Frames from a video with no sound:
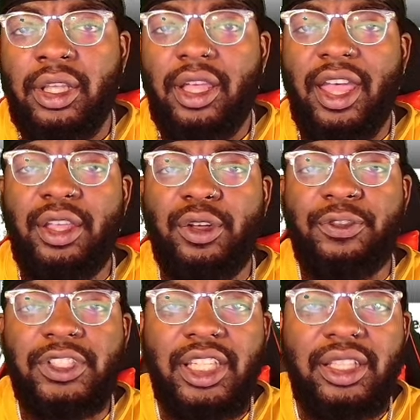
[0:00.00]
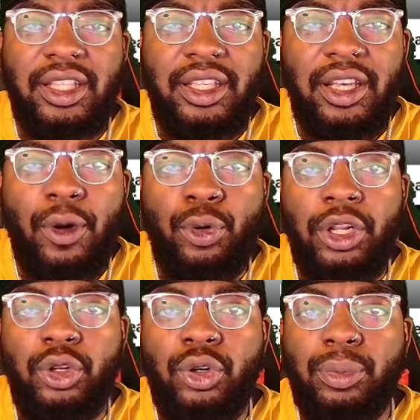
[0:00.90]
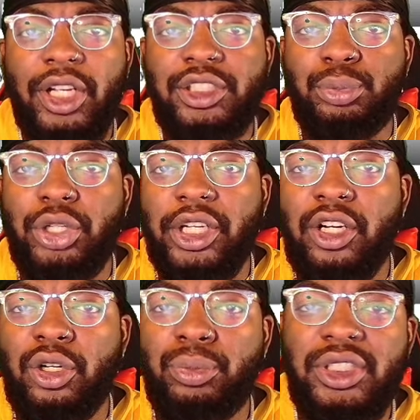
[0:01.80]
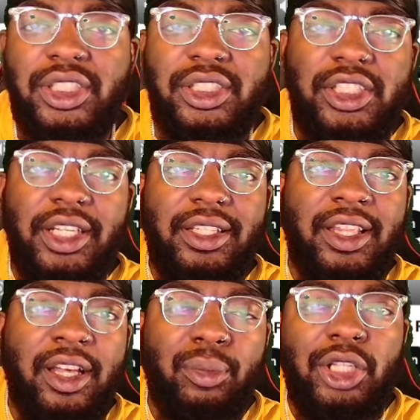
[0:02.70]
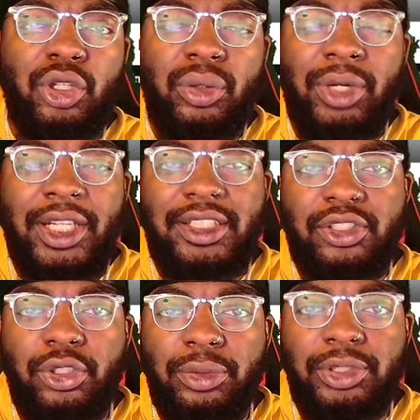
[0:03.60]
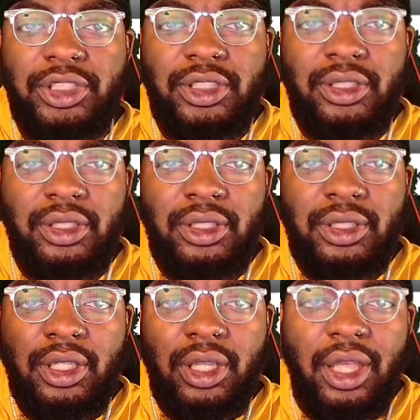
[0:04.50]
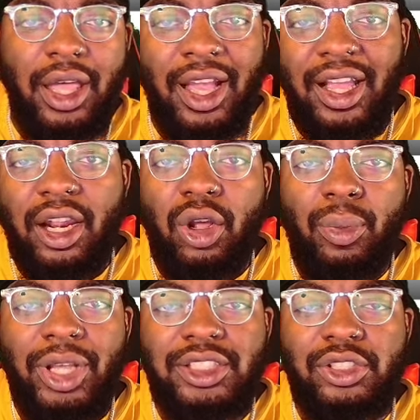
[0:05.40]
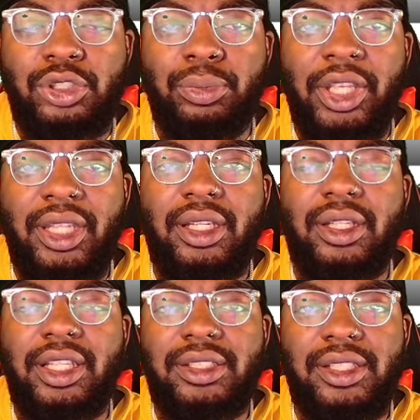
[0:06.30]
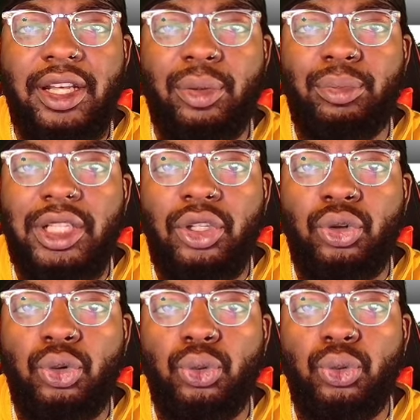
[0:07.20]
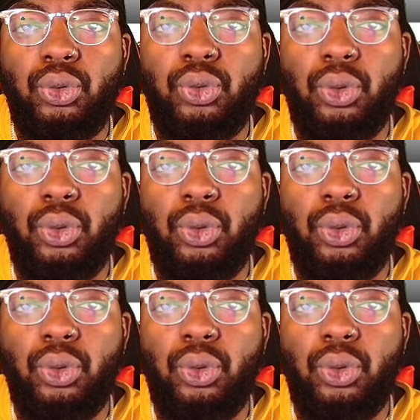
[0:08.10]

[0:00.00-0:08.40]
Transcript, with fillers: Hey, if there's anything y'all want to know about your boy Kobe, just check down below in my description. I got all my social media links down below.